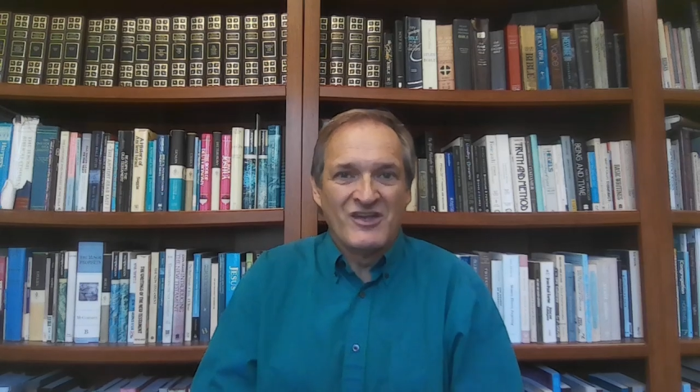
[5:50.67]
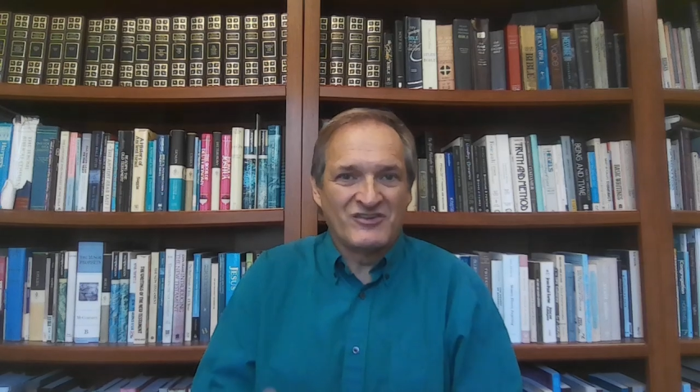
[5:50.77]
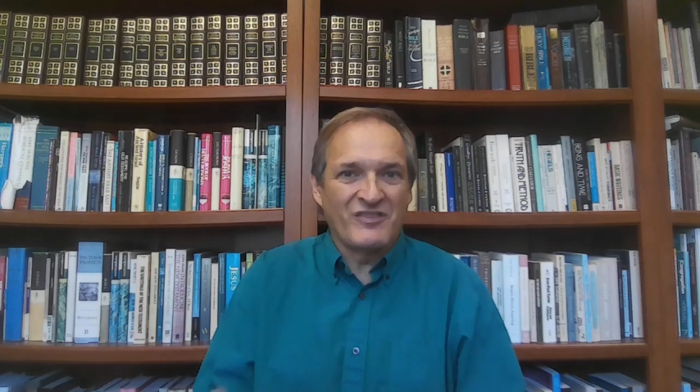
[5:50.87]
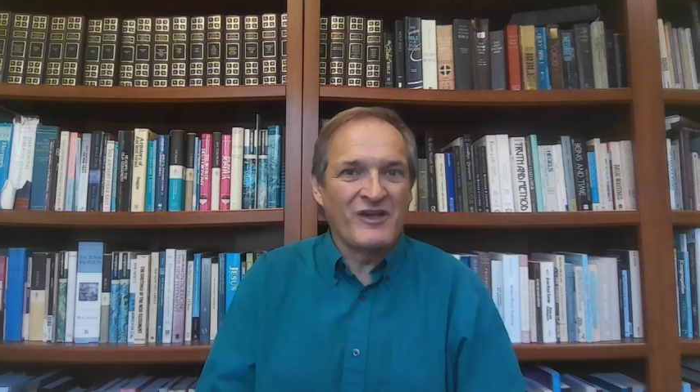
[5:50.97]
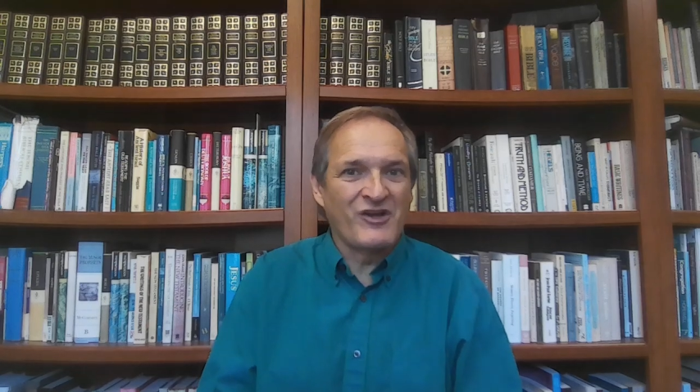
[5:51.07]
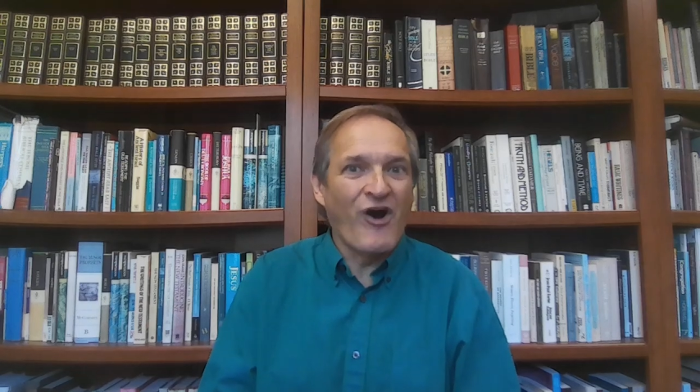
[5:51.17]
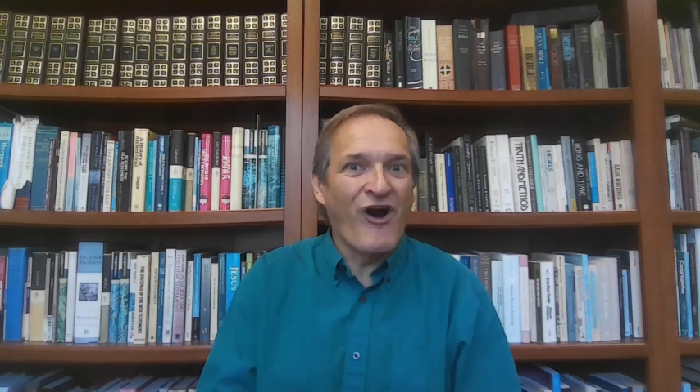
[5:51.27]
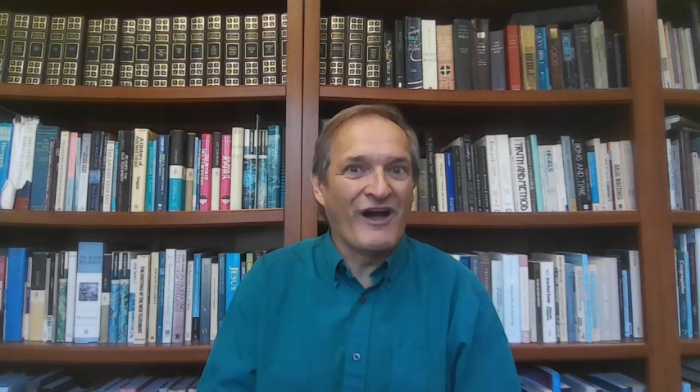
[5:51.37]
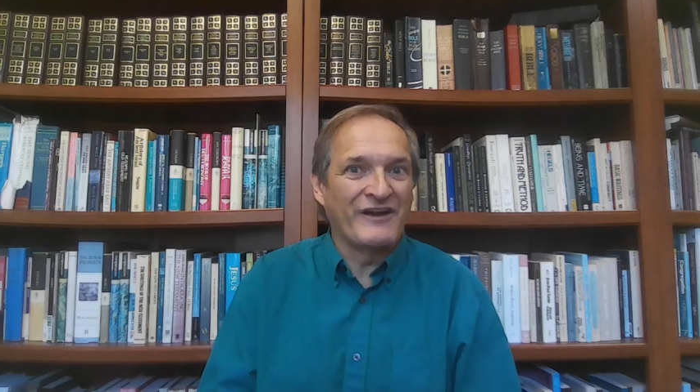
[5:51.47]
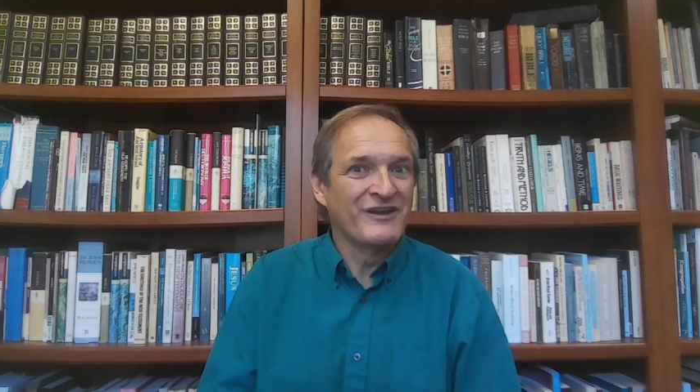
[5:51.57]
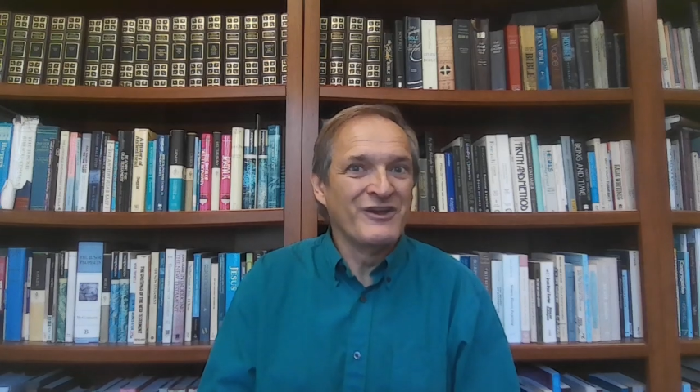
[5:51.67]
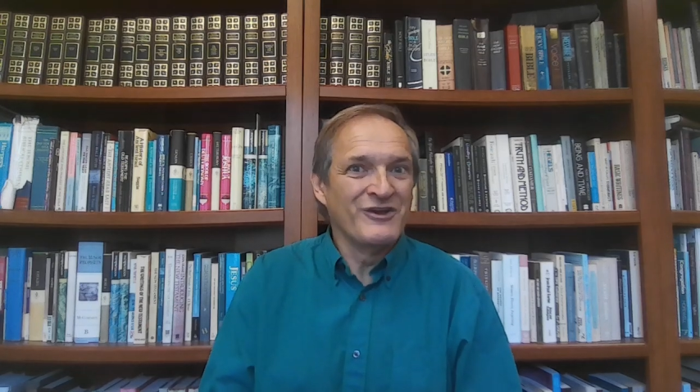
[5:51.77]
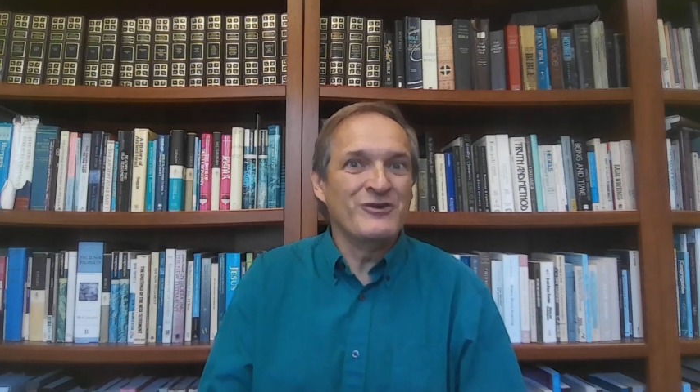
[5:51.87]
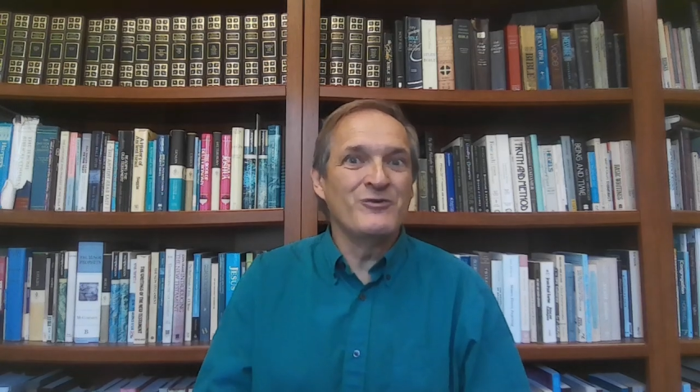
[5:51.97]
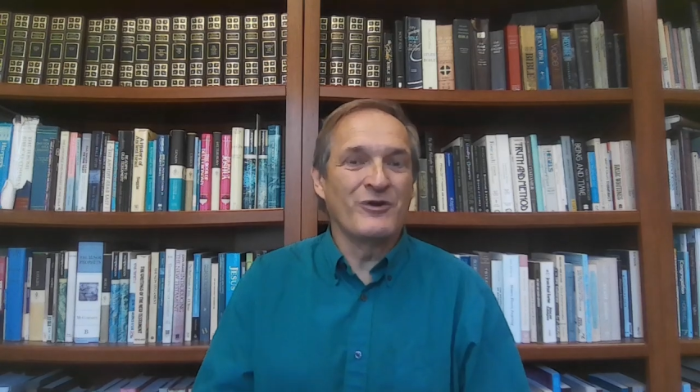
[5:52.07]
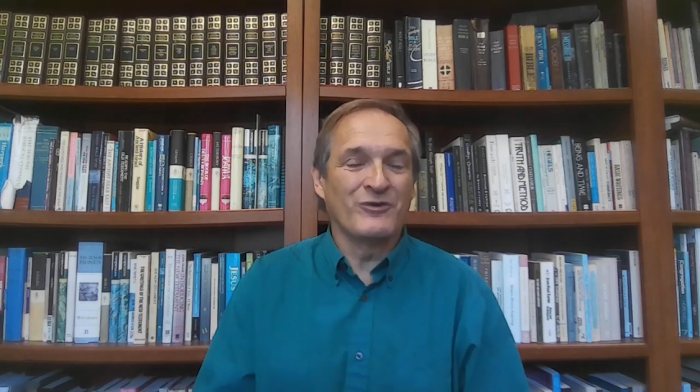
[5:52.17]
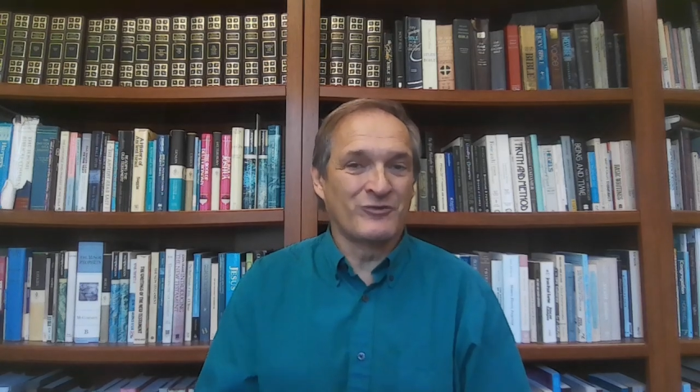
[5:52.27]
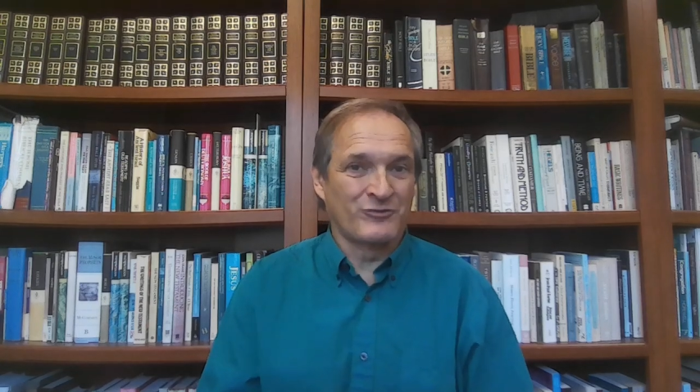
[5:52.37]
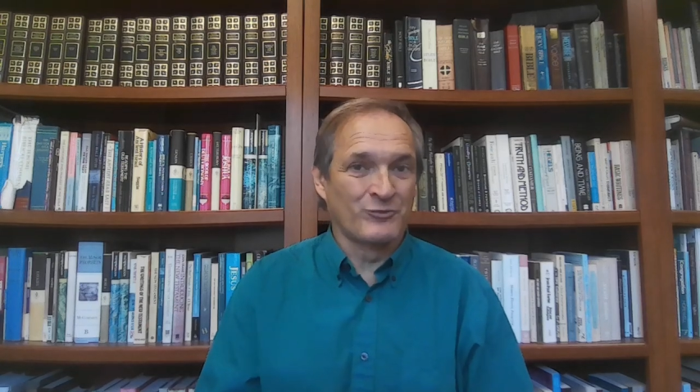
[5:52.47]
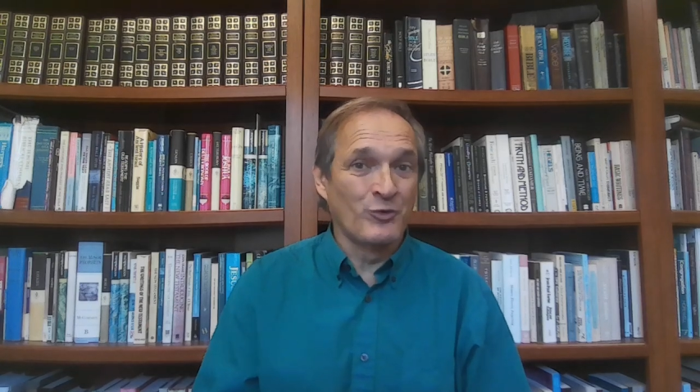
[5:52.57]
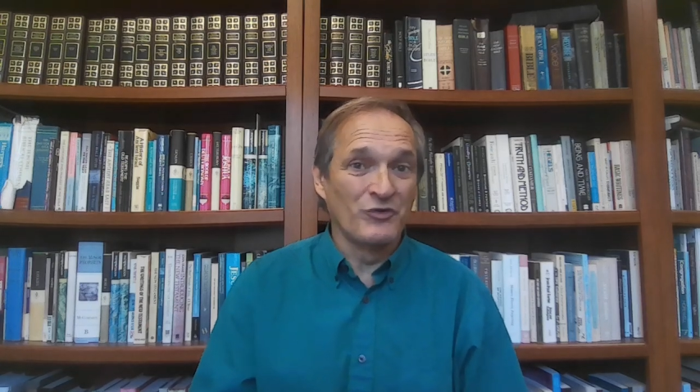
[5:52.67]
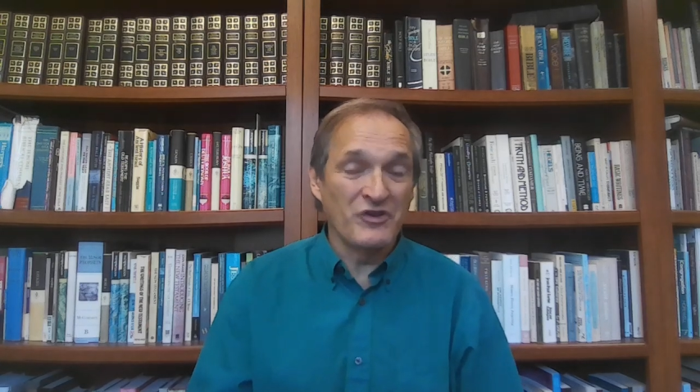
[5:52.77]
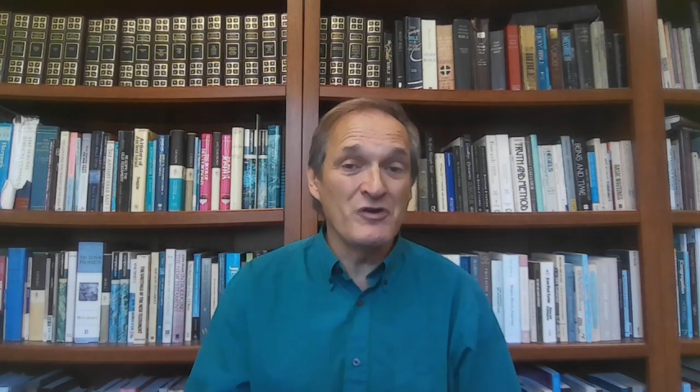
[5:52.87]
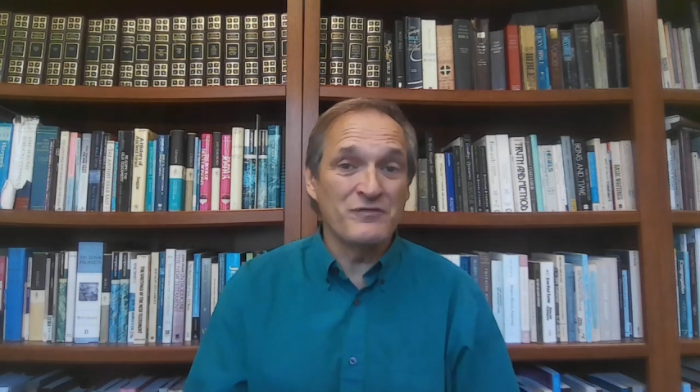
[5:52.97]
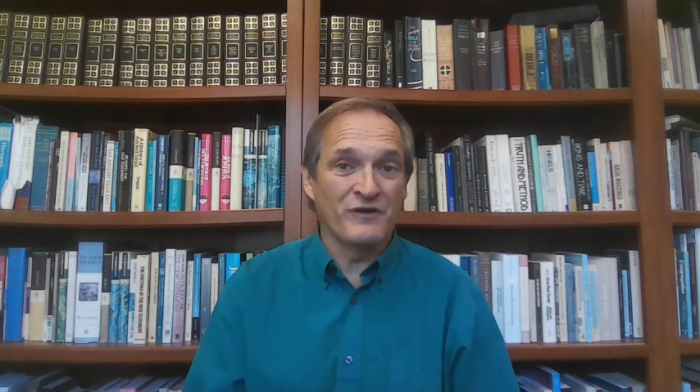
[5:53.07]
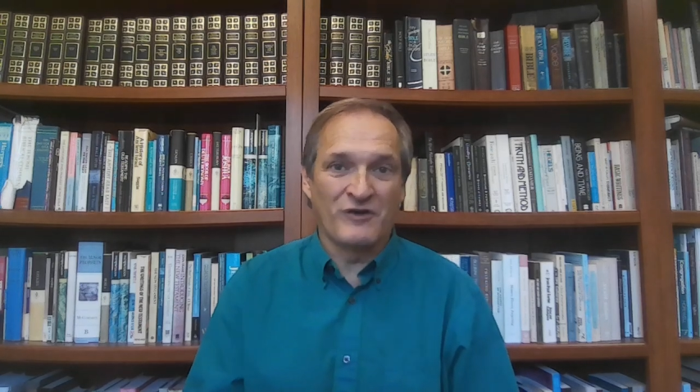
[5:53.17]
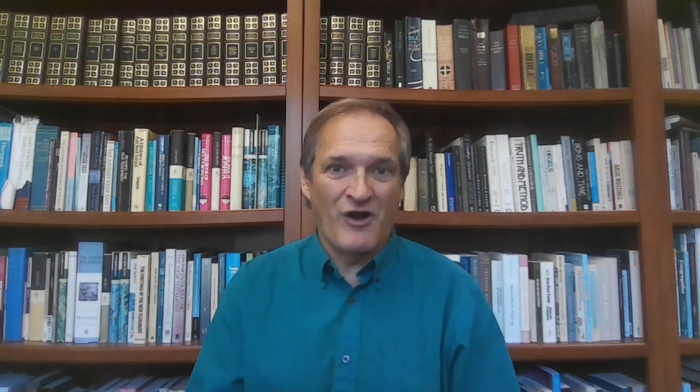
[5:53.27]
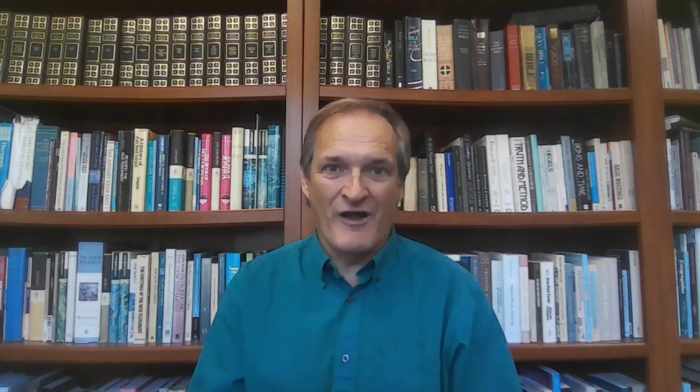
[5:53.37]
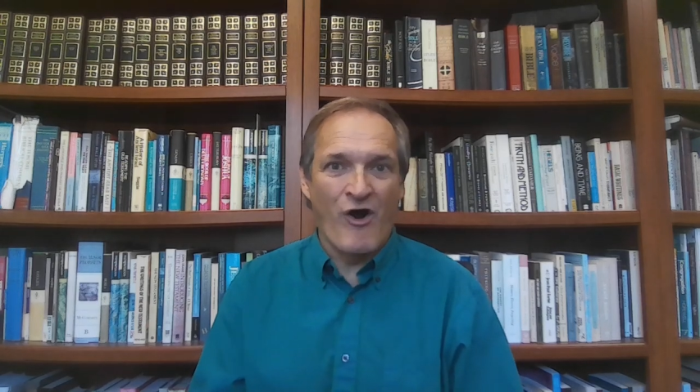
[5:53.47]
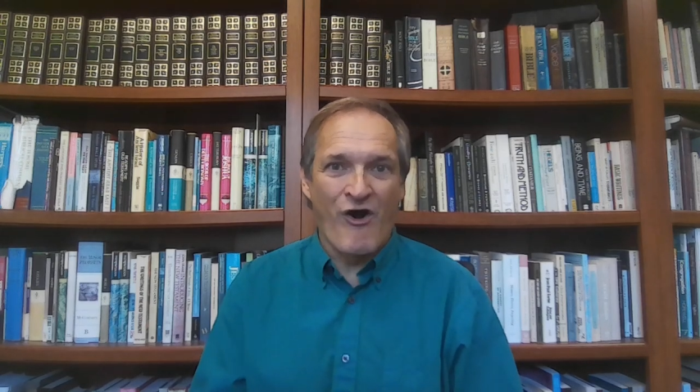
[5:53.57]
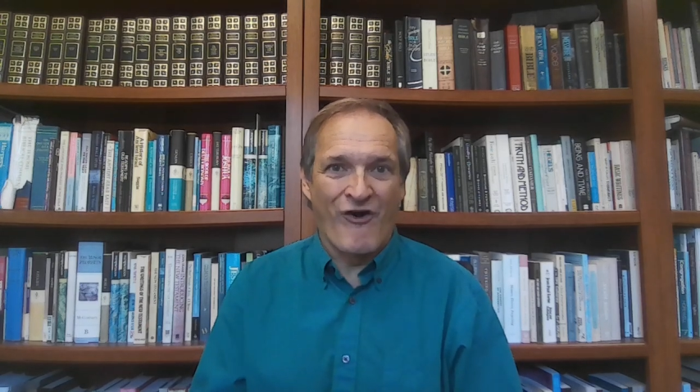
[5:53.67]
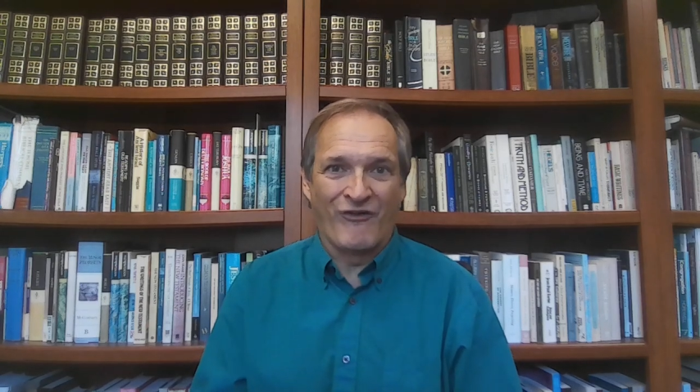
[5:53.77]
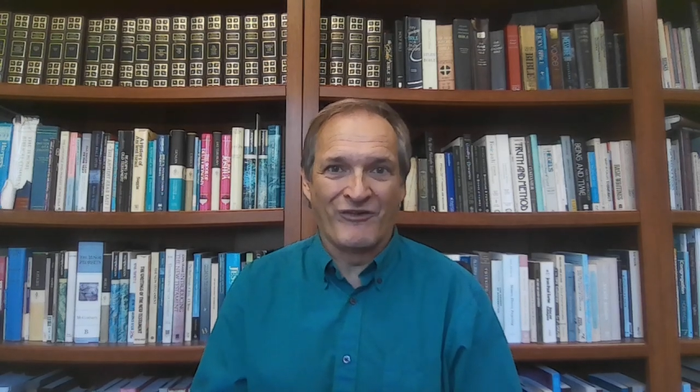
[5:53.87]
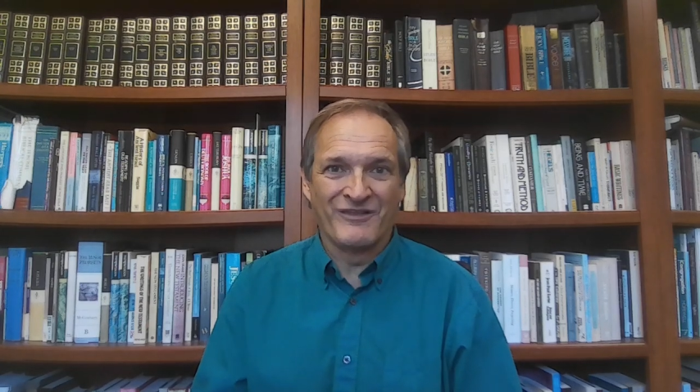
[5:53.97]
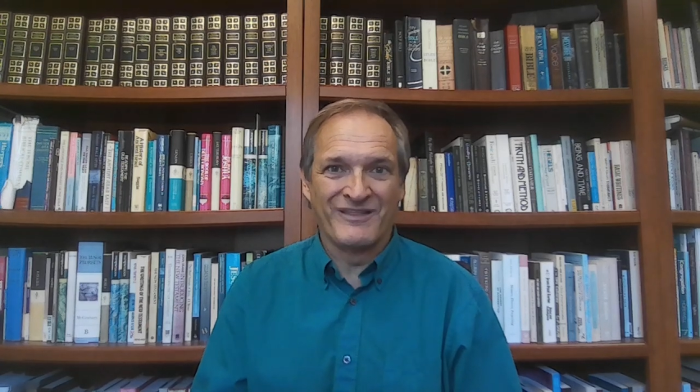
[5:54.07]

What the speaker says: to the God who rules over all,